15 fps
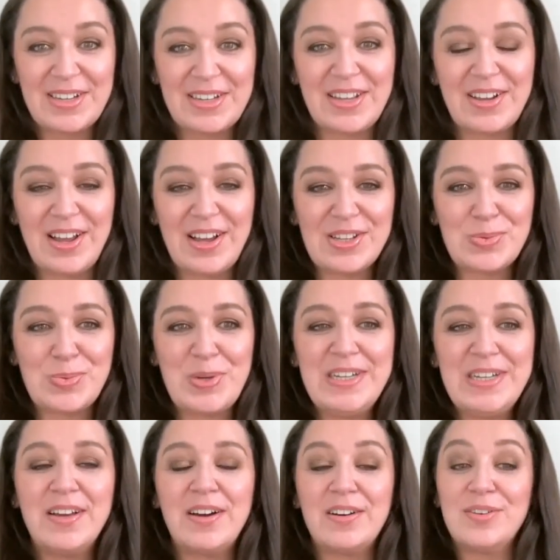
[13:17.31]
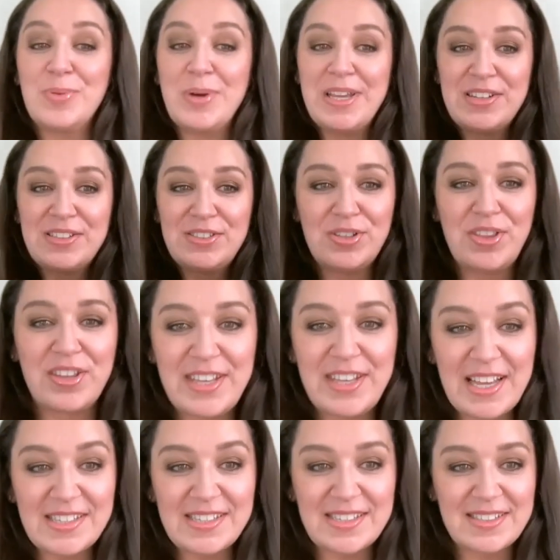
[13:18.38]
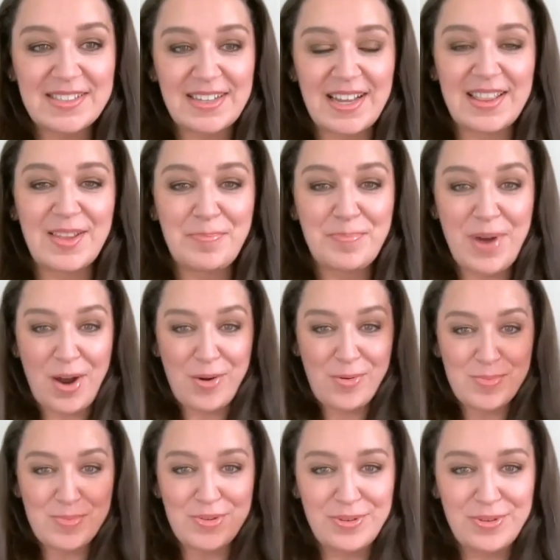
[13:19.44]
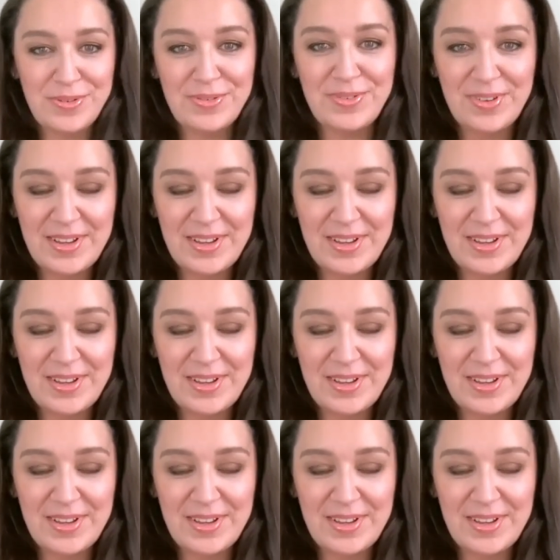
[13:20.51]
window when you do the yes and the power move.